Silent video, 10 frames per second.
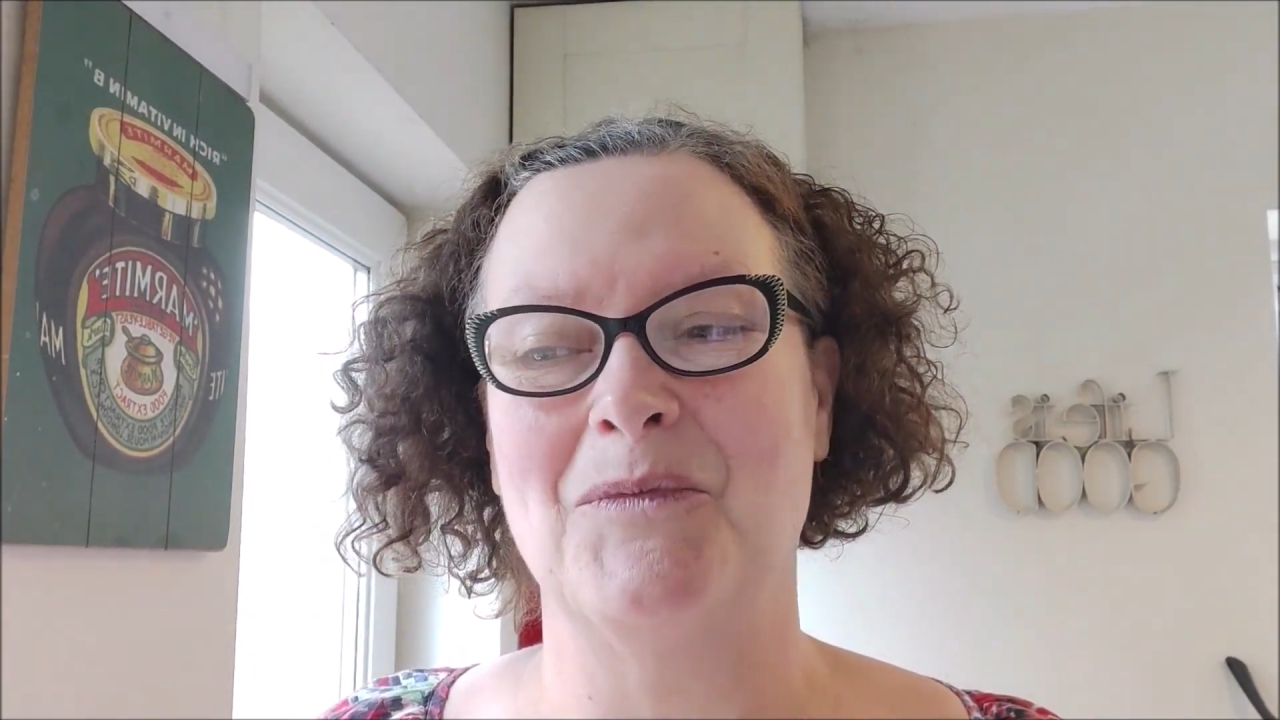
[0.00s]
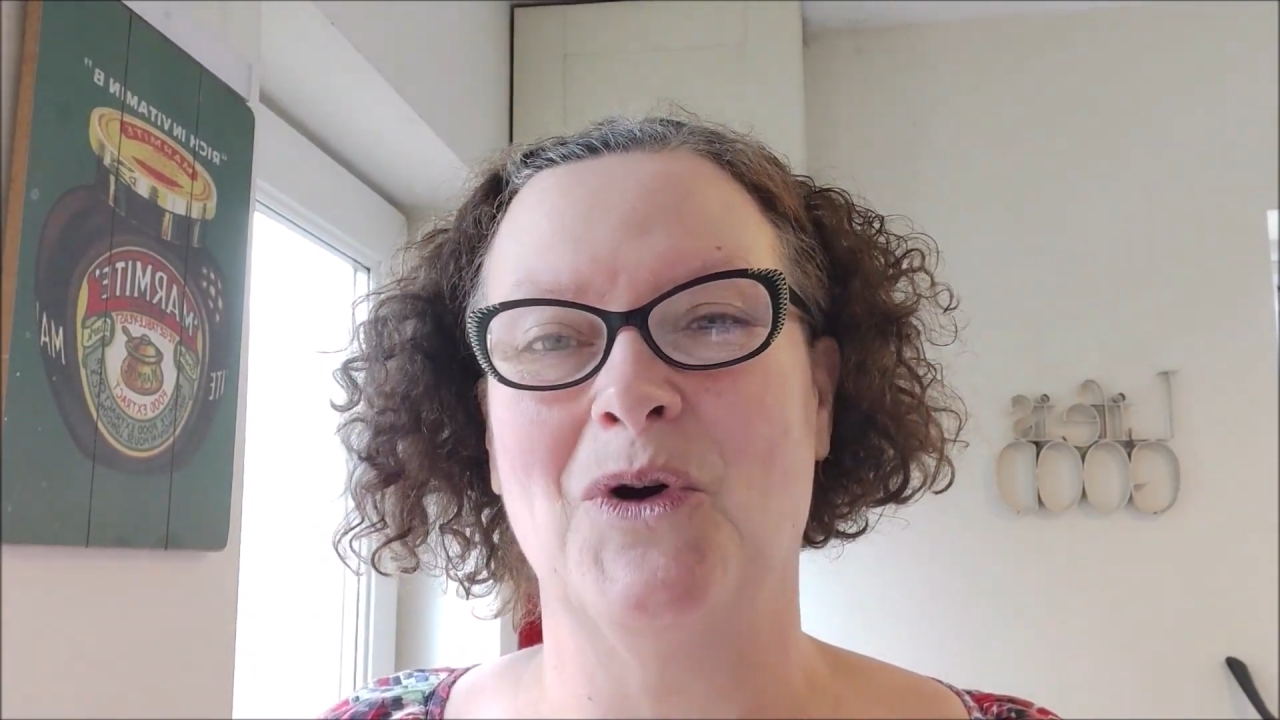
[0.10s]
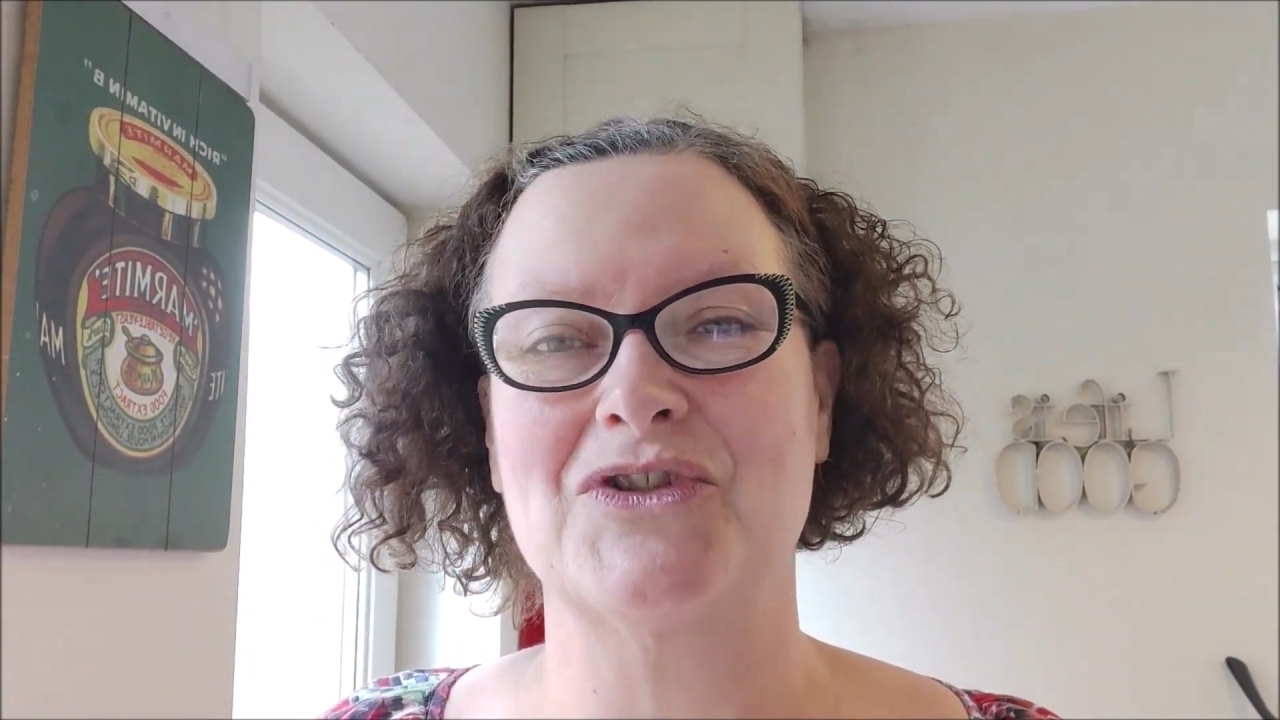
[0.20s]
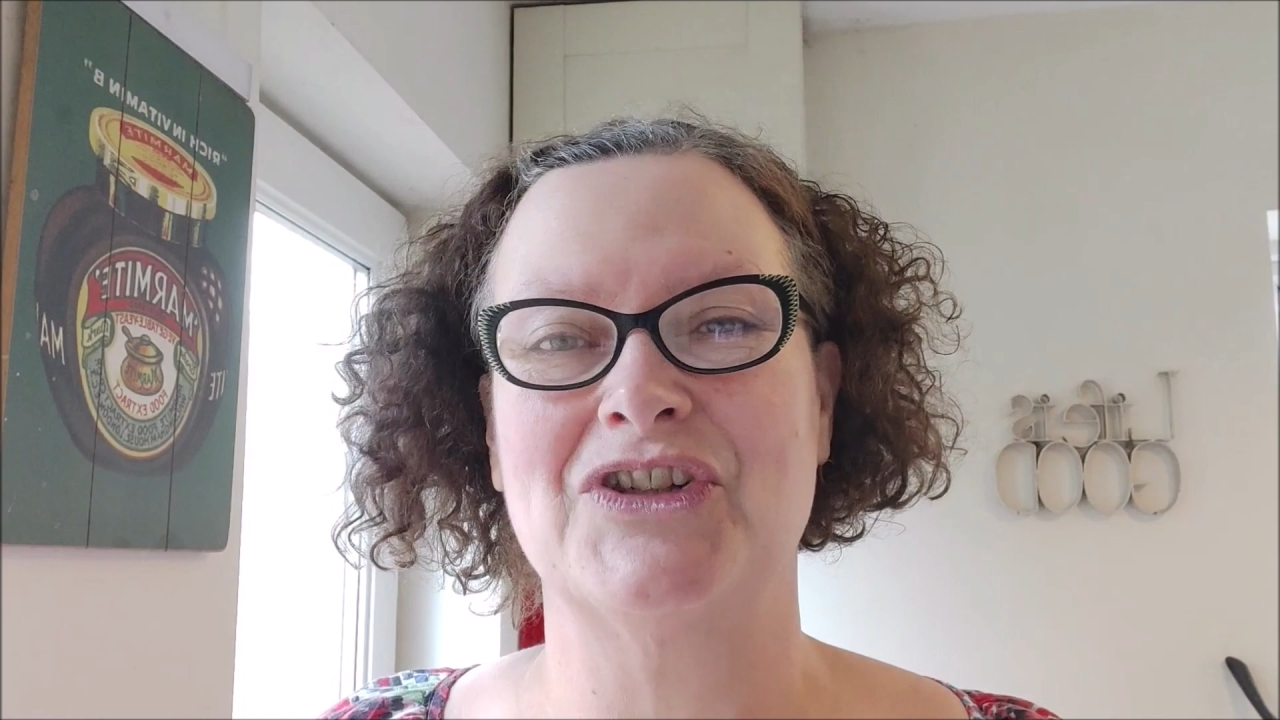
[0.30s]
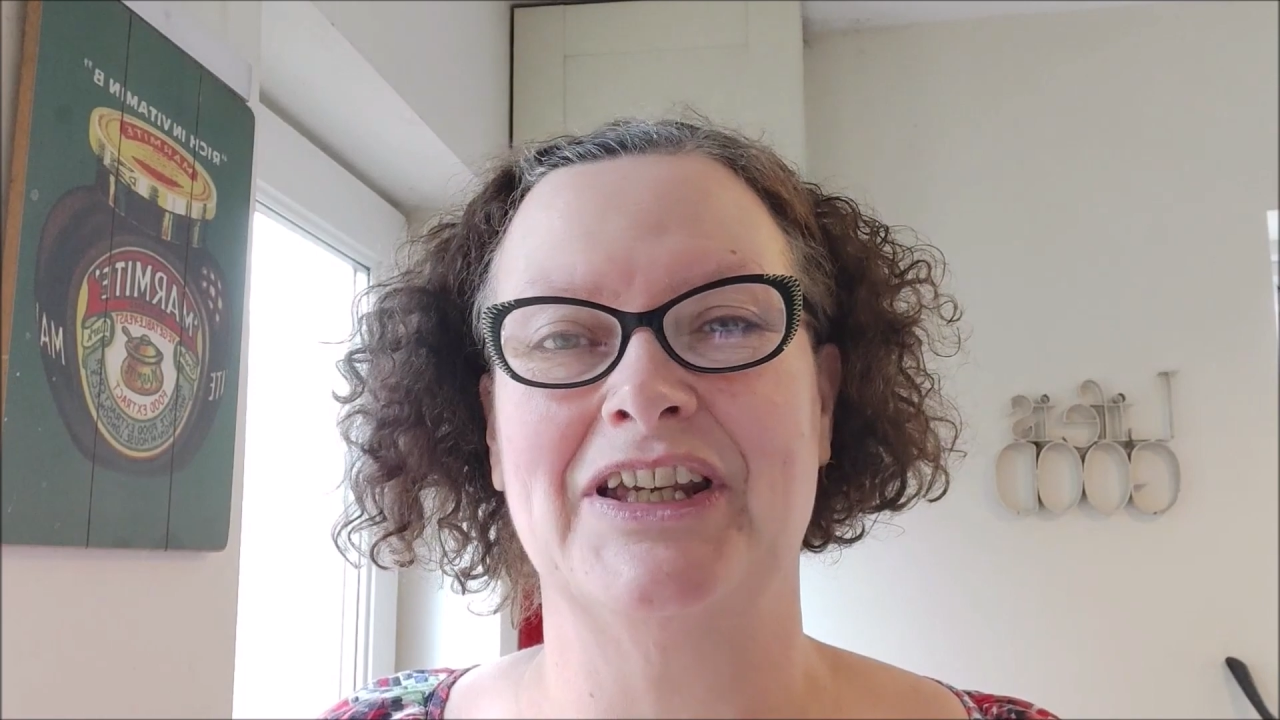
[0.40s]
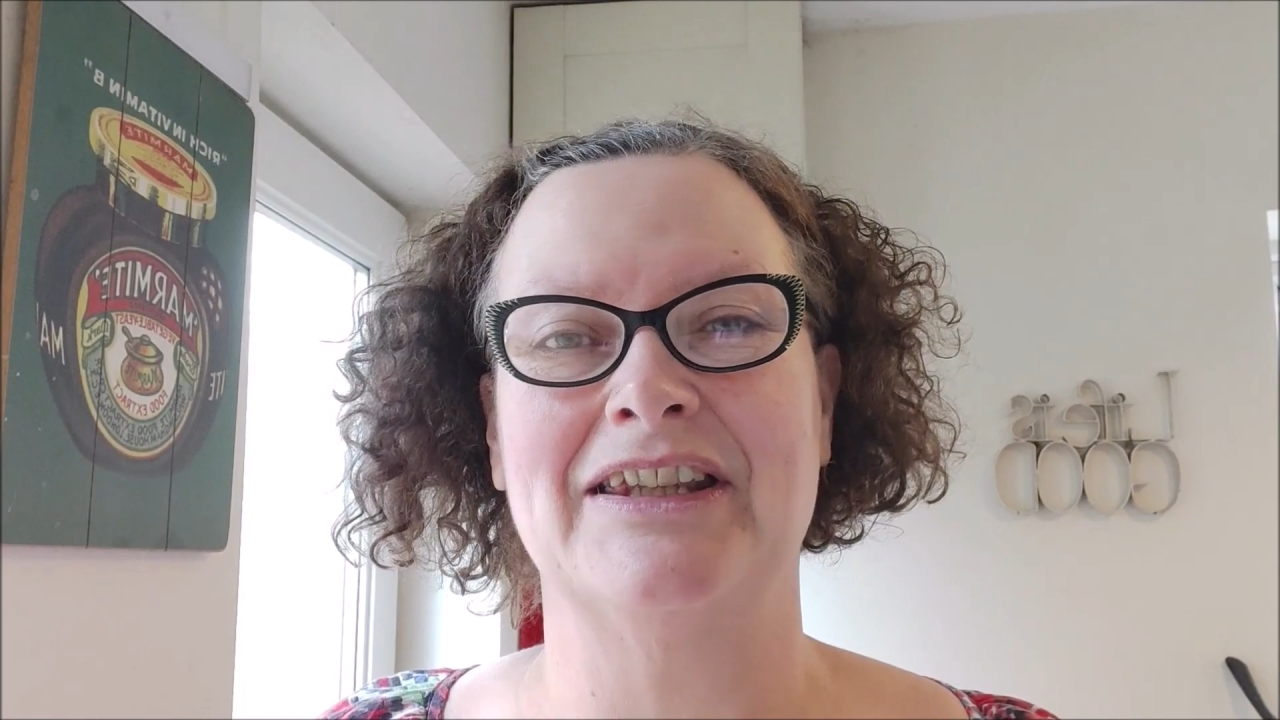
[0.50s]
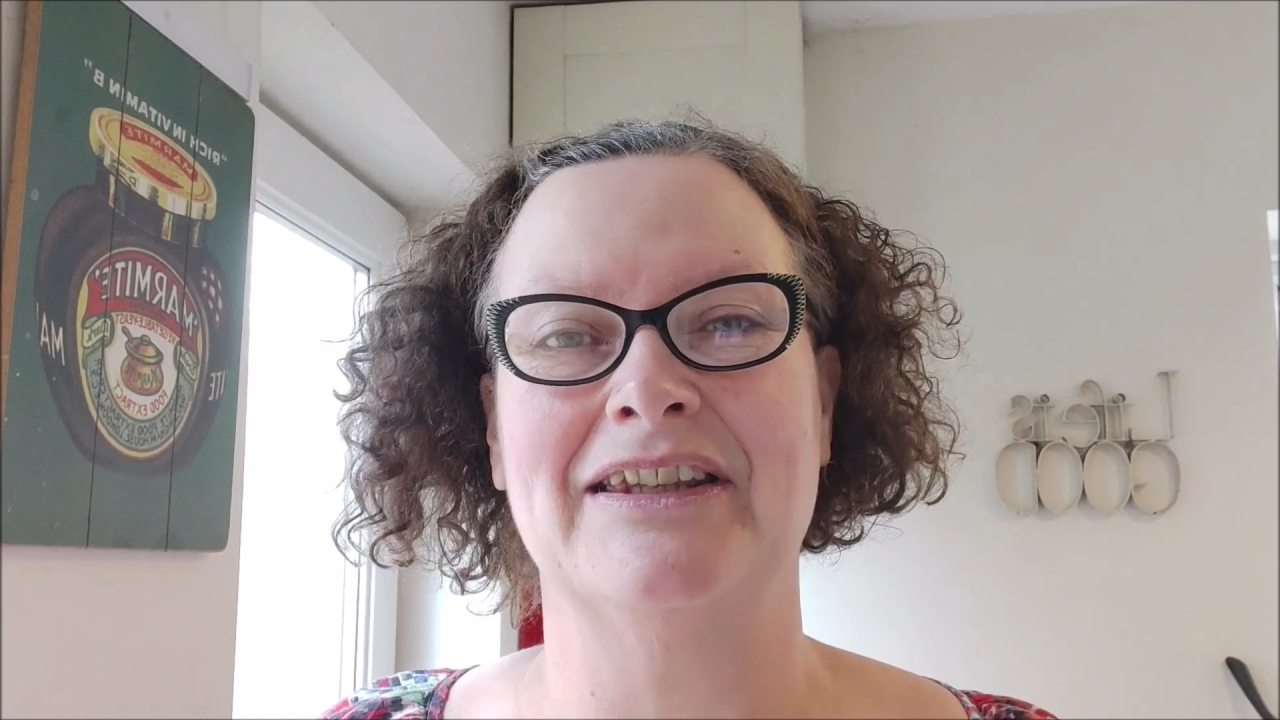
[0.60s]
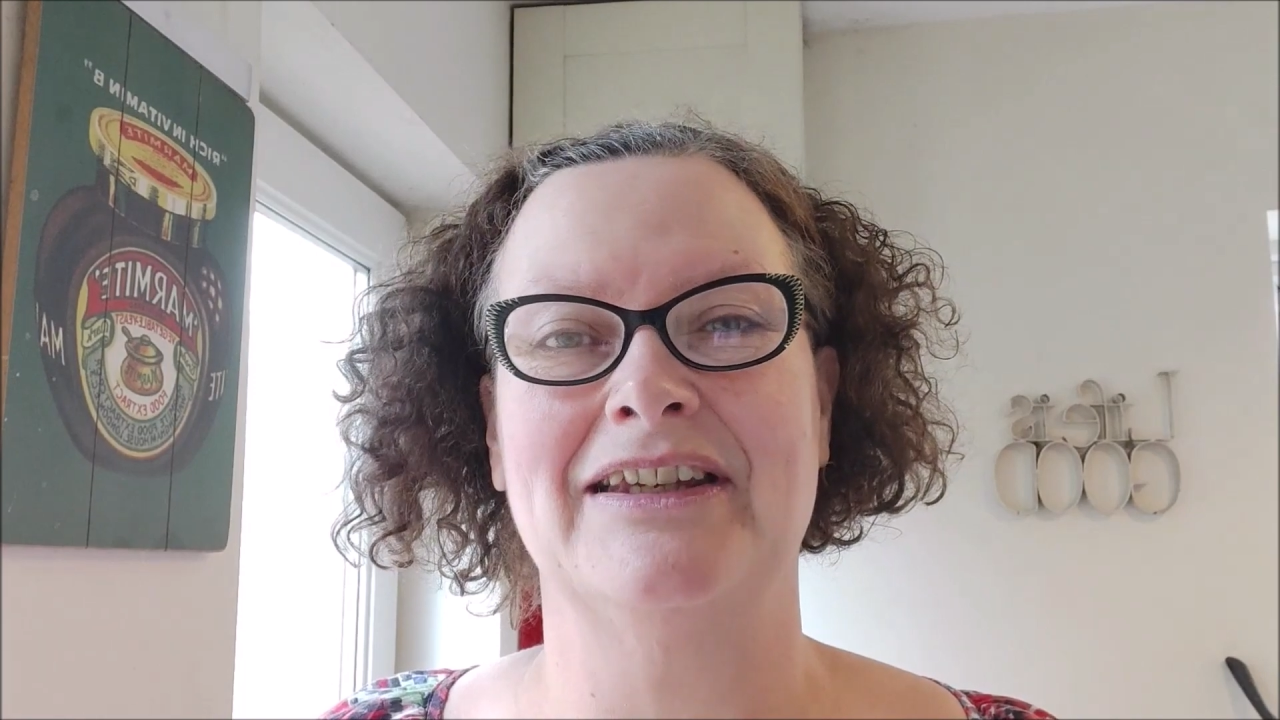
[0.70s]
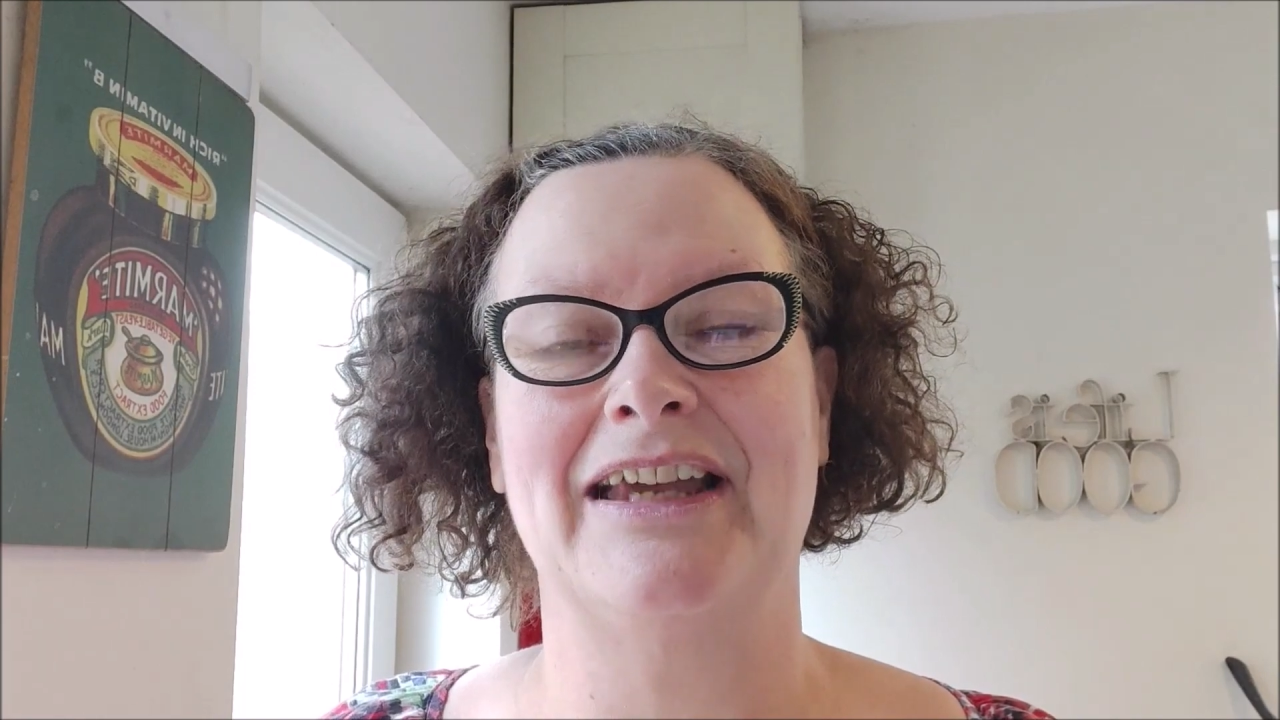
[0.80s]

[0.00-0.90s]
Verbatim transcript: watching